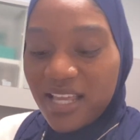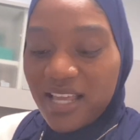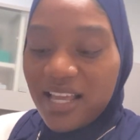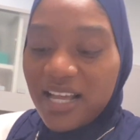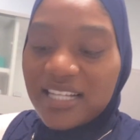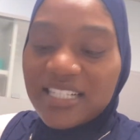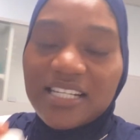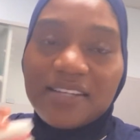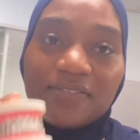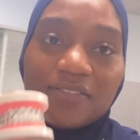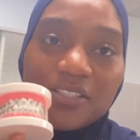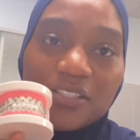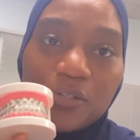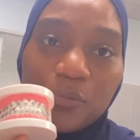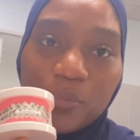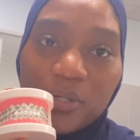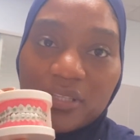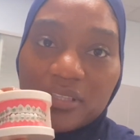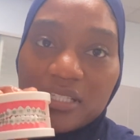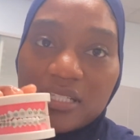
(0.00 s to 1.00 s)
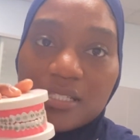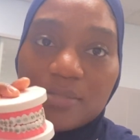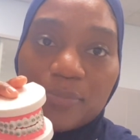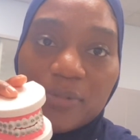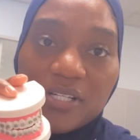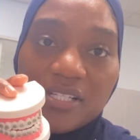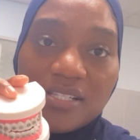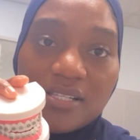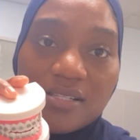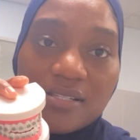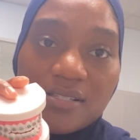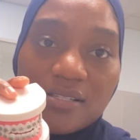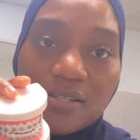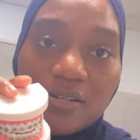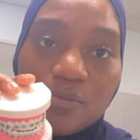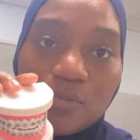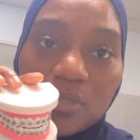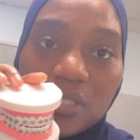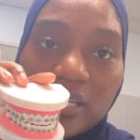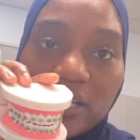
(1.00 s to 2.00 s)
I definitely don't want these braces
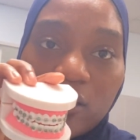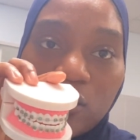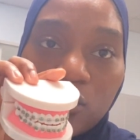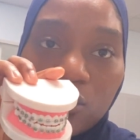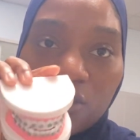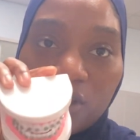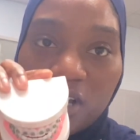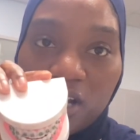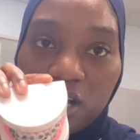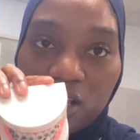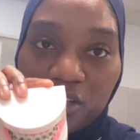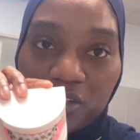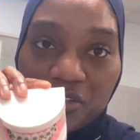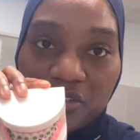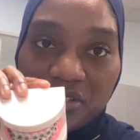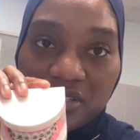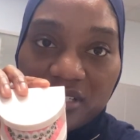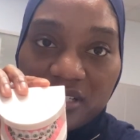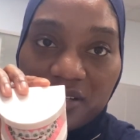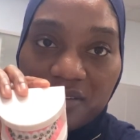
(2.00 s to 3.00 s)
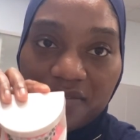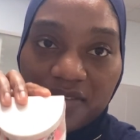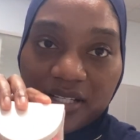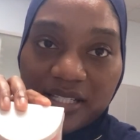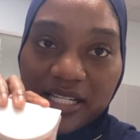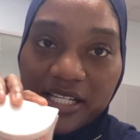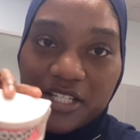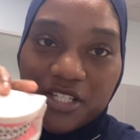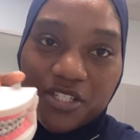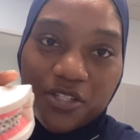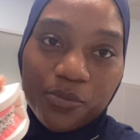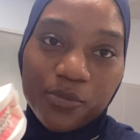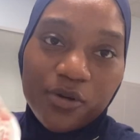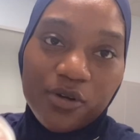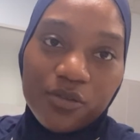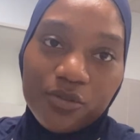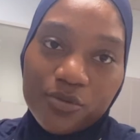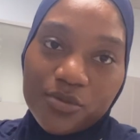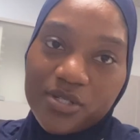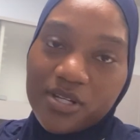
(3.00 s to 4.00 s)
though, but like all the colors and stuff, because I just don't want
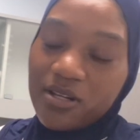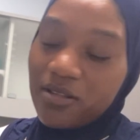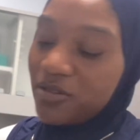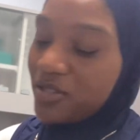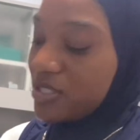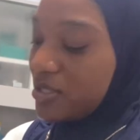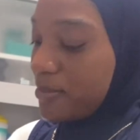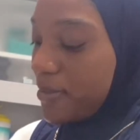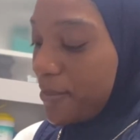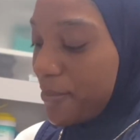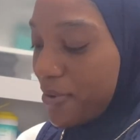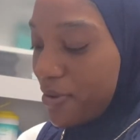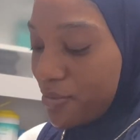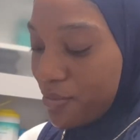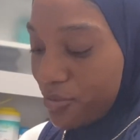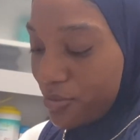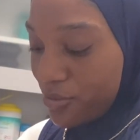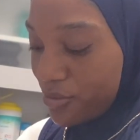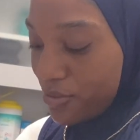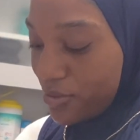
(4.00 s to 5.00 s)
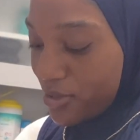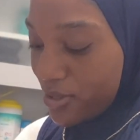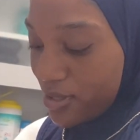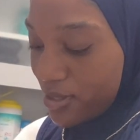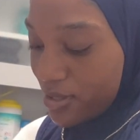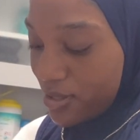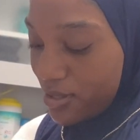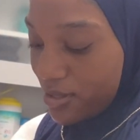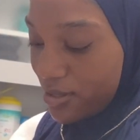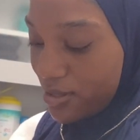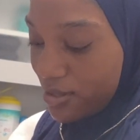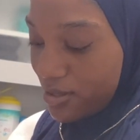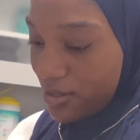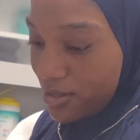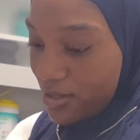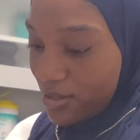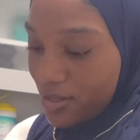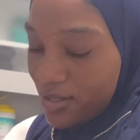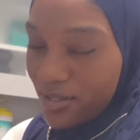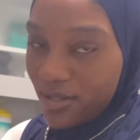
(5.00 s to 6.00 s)
all those colors in my mouth.
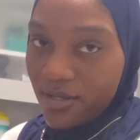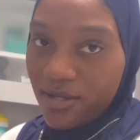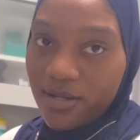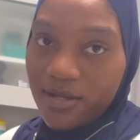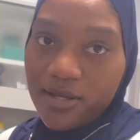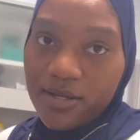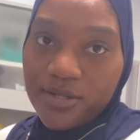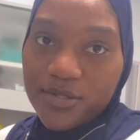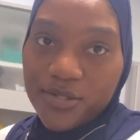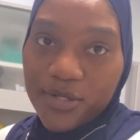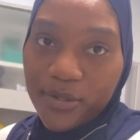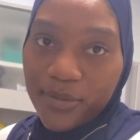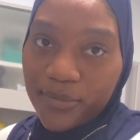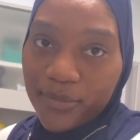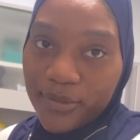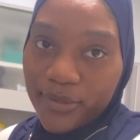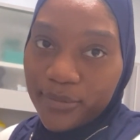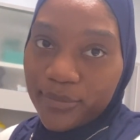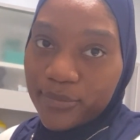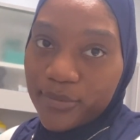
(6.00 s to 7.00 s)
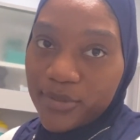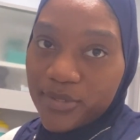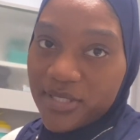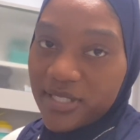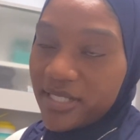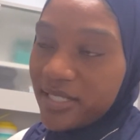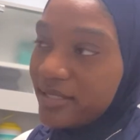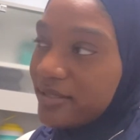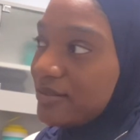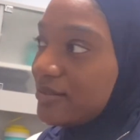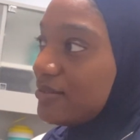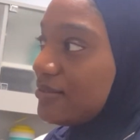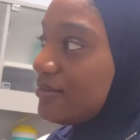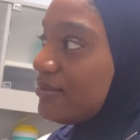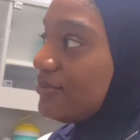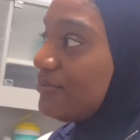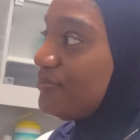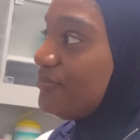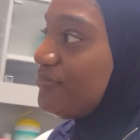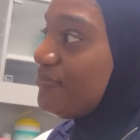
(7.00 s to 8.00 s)
So I don't know, we'll see.
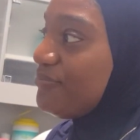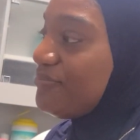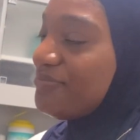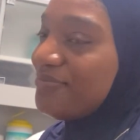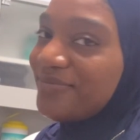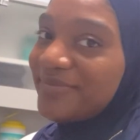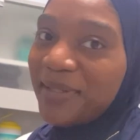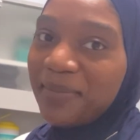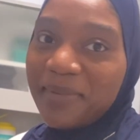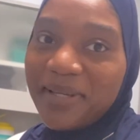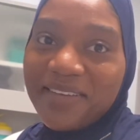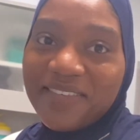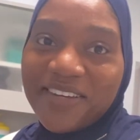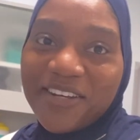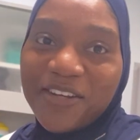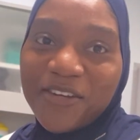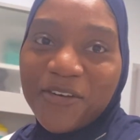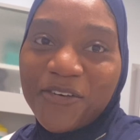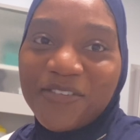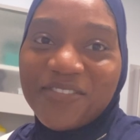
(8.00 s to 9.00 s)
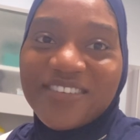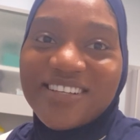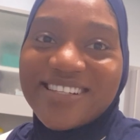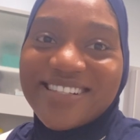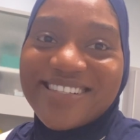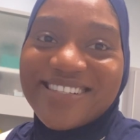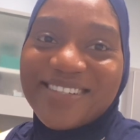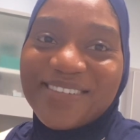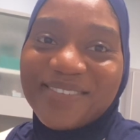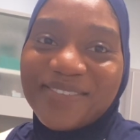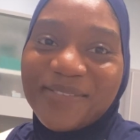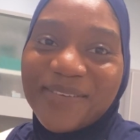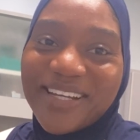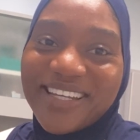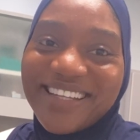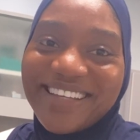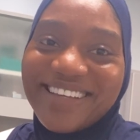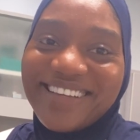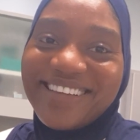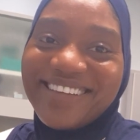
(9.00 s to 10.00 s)
I'm getting nervous
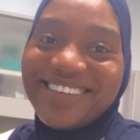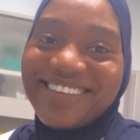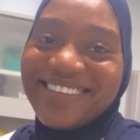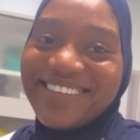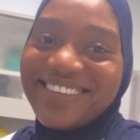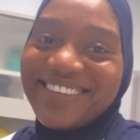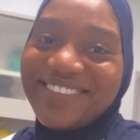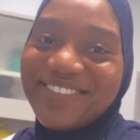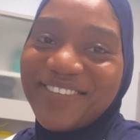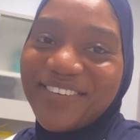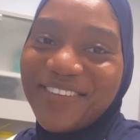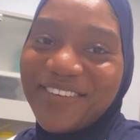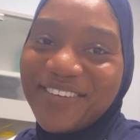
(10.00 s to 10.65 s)
waiting for the